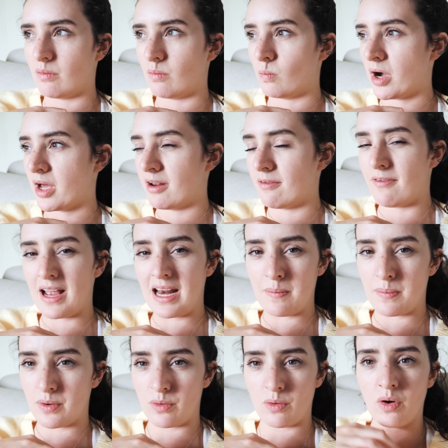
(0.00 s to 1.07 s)
weren't
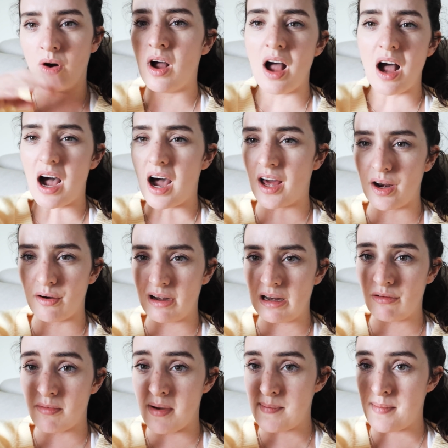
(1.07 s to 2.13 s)
available, or I don't
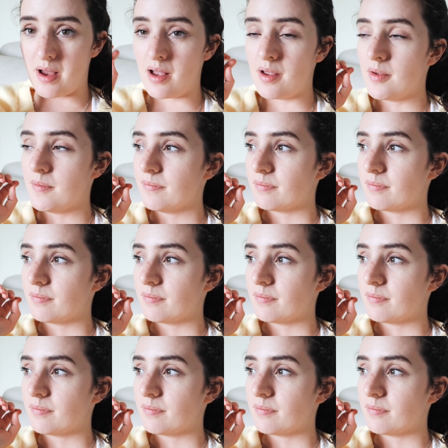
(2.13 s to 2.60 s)
really remember.